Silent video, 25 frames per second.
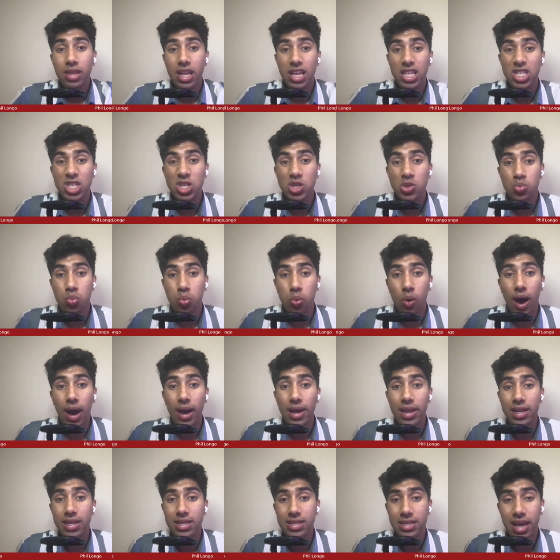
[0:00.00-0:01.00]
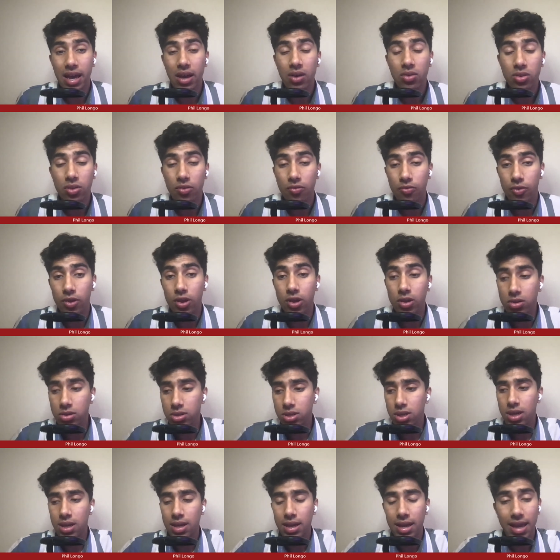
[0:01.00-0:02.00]
that widens out the
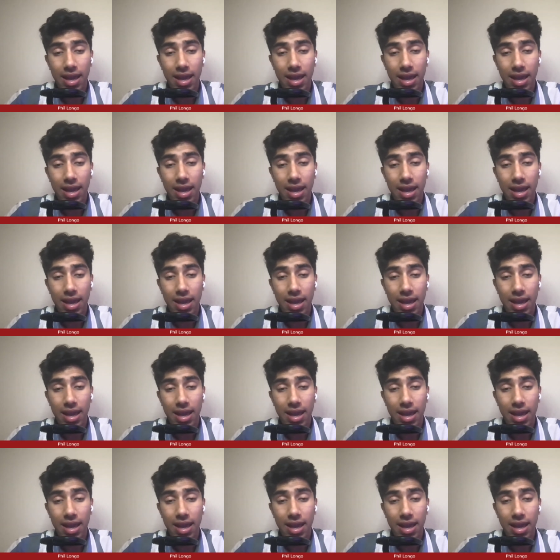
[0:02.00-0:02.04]
field,